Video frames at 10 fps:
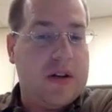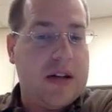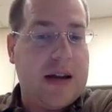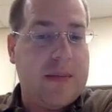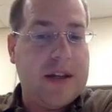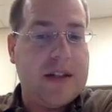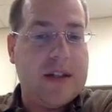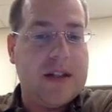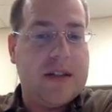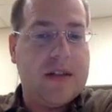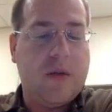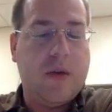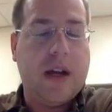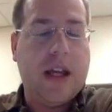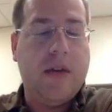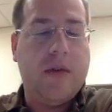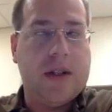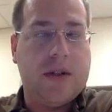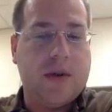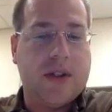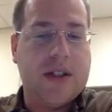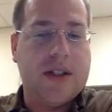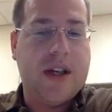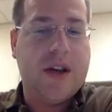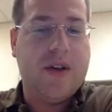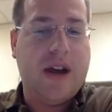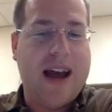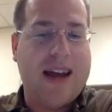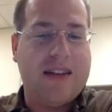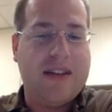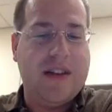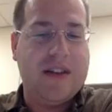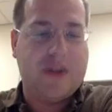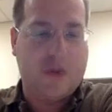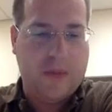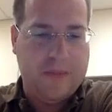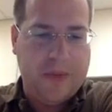databases or e-resources here at the school.